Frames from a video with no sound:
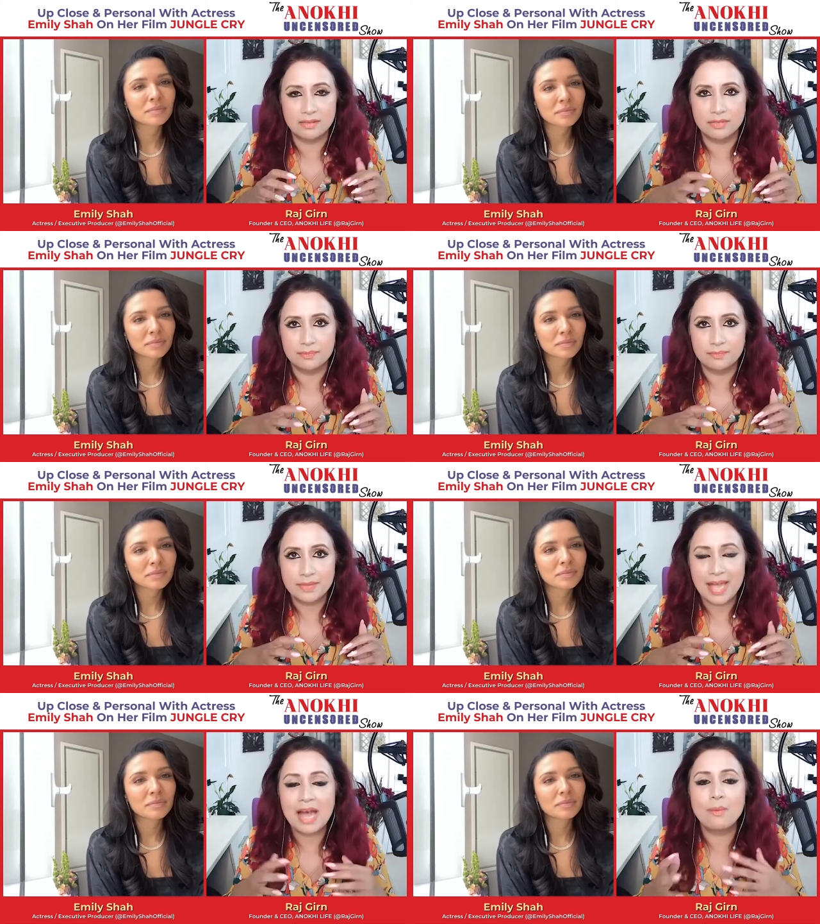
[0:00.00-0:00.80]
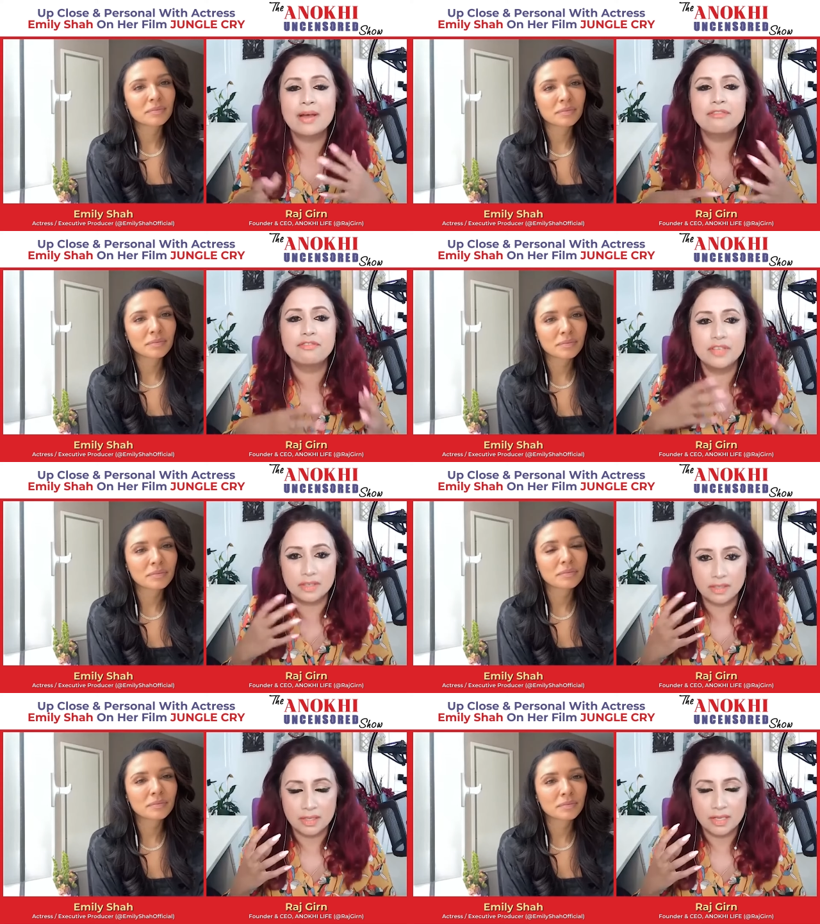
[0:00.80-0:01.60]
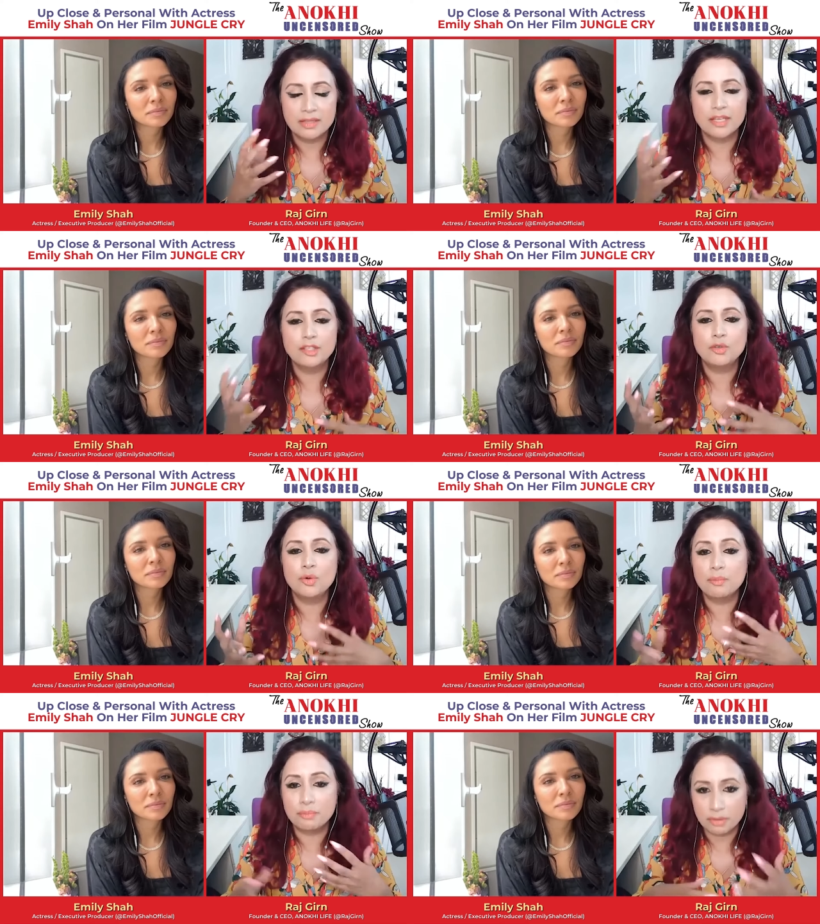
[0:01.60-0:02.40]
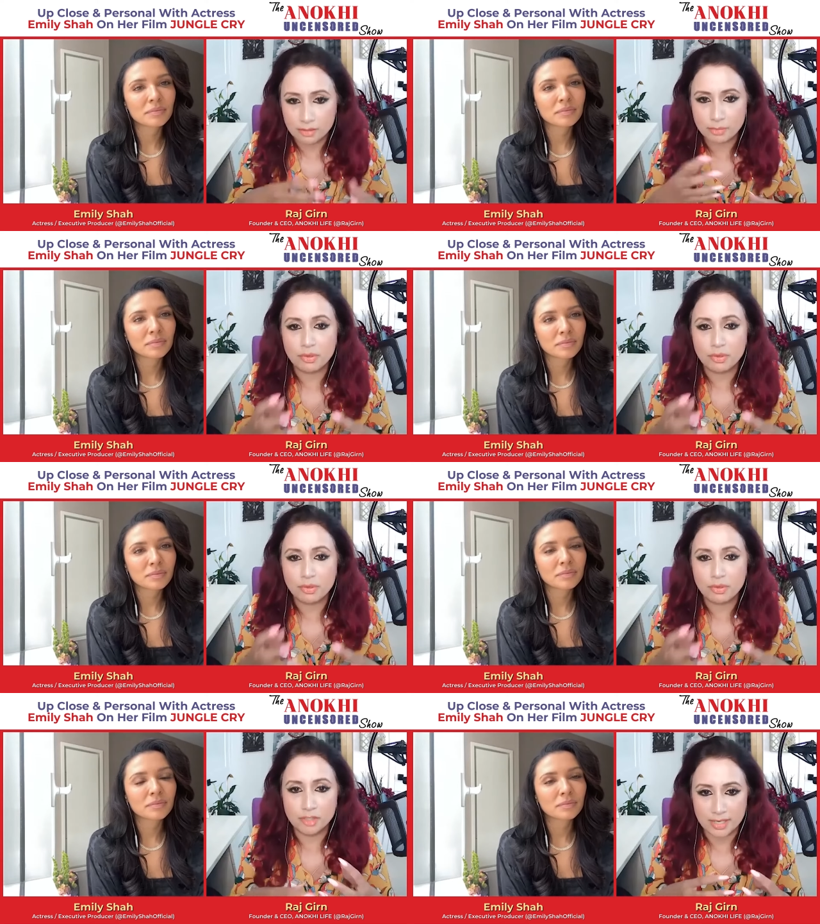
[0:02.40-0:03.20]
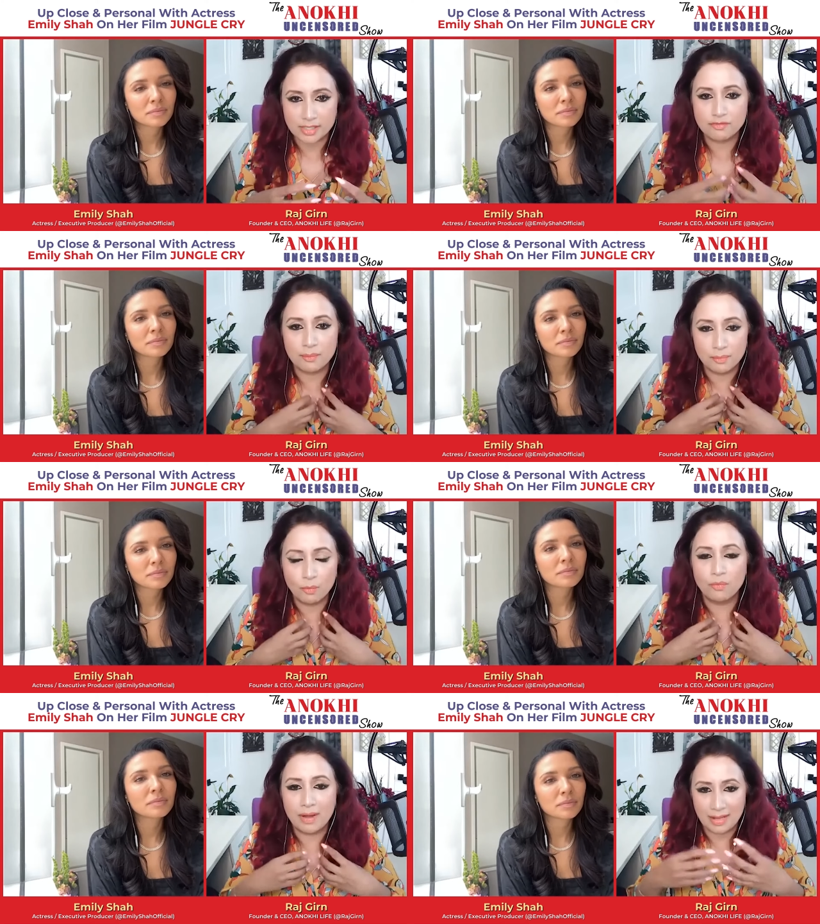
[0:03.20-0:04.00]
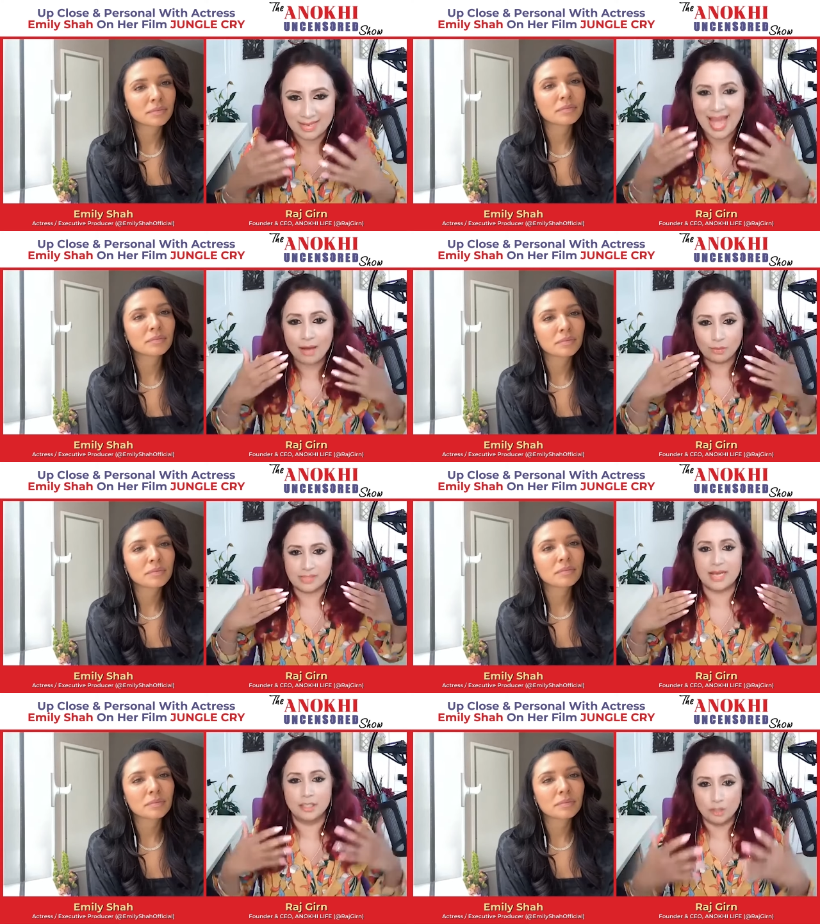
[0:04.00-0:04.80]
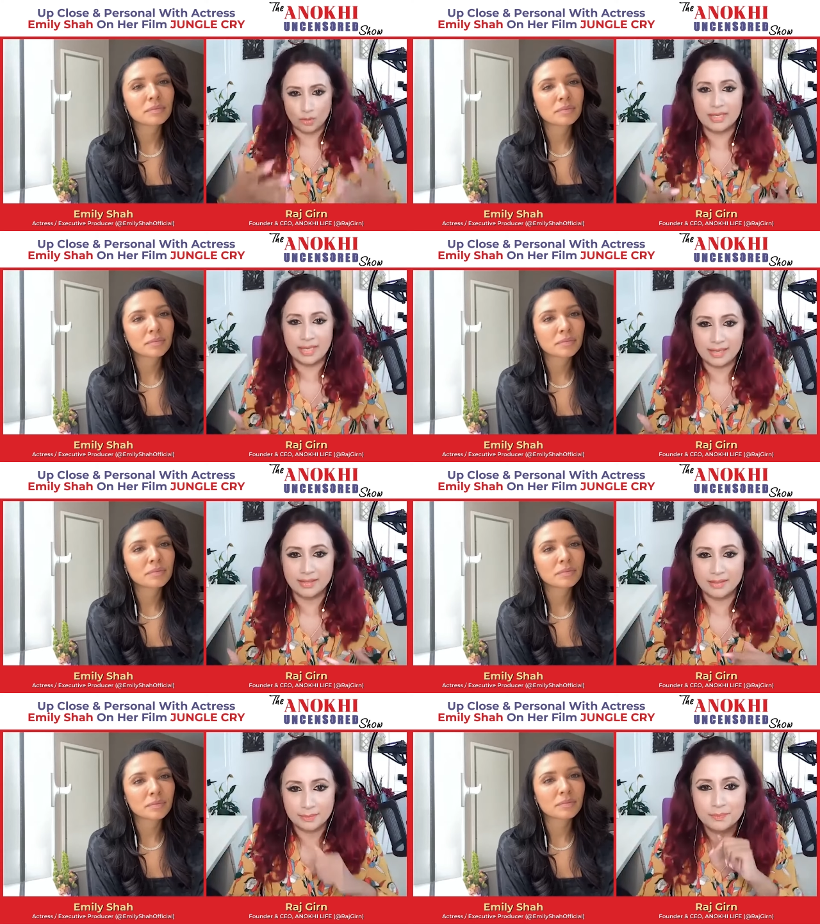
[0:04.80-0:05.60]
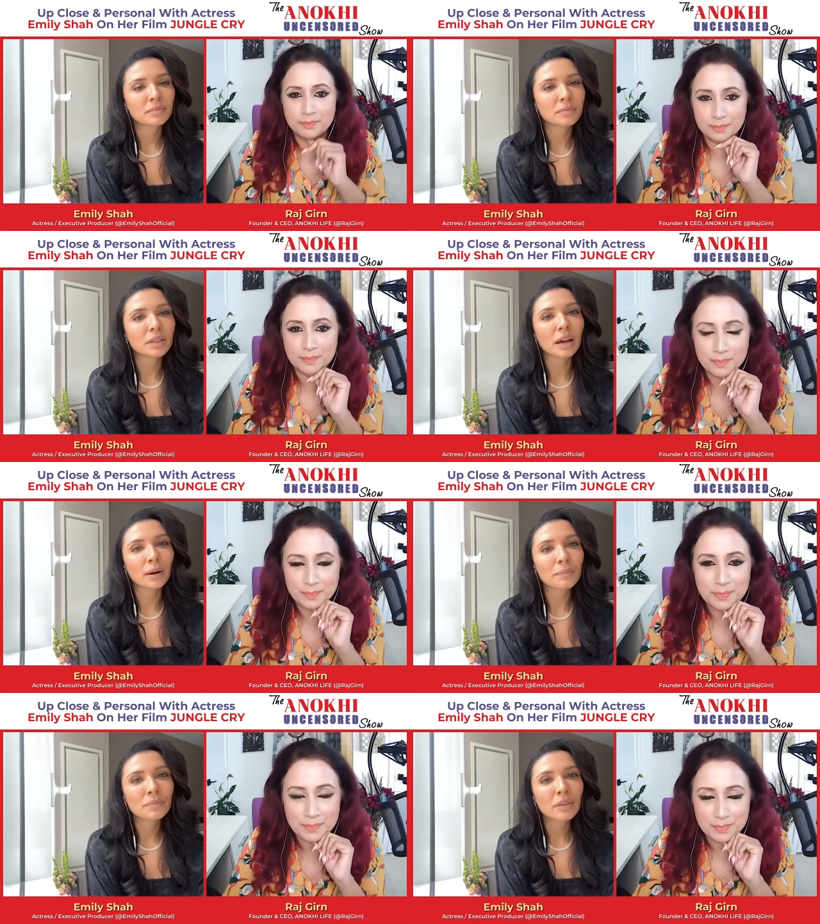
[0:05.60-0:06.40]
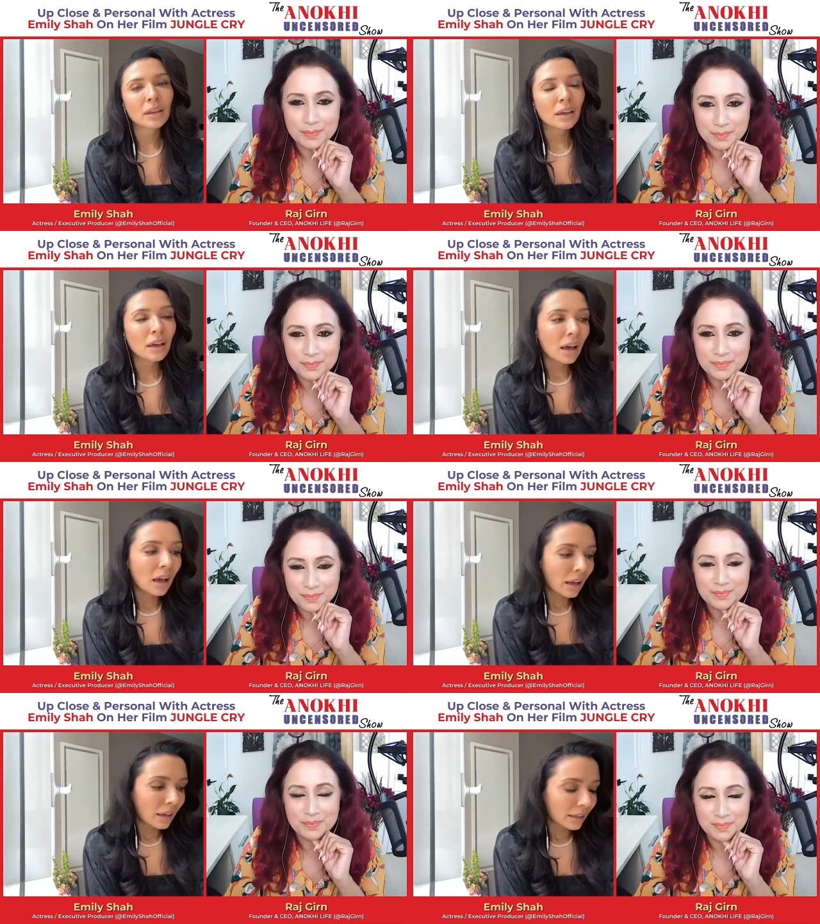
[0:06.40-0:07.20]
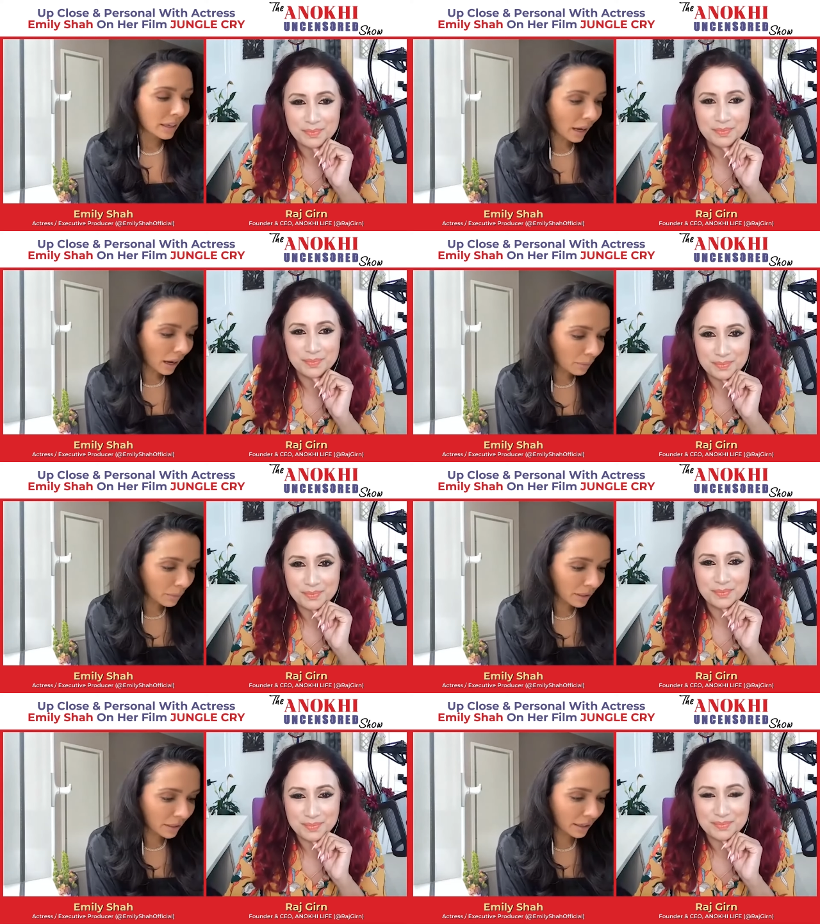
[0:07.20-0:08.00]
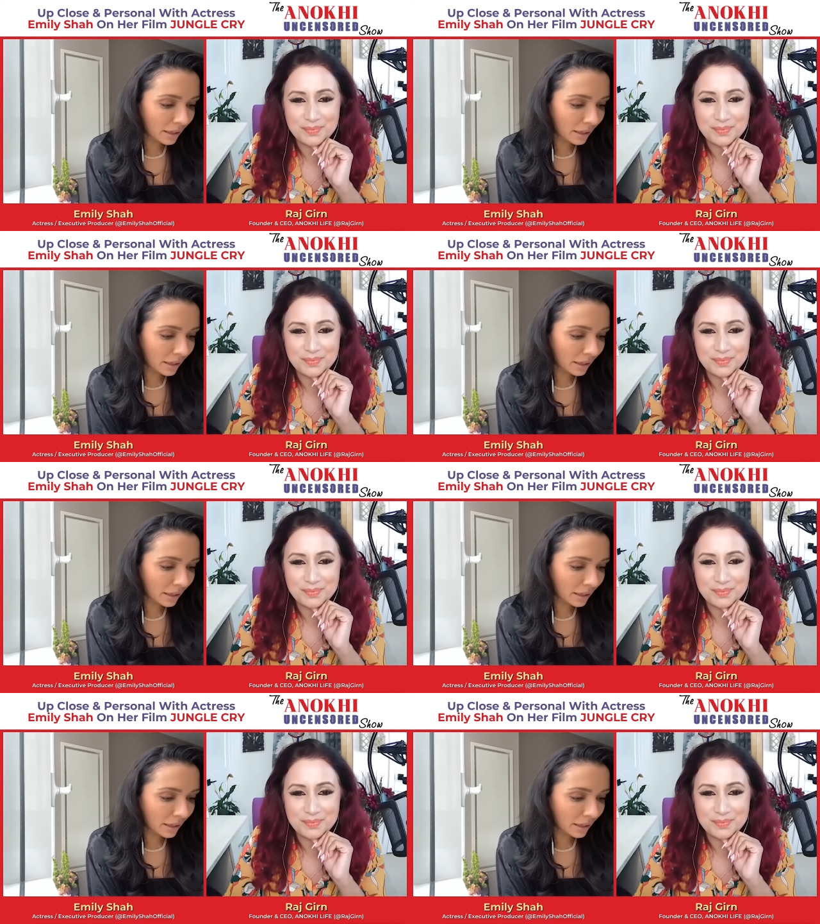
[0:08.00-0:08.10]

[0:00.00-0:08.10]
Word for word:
Speaker 1: of how I feel that you approach projects from an outsider looking in.
Speaker 2: Yeah. Yeah. I mean,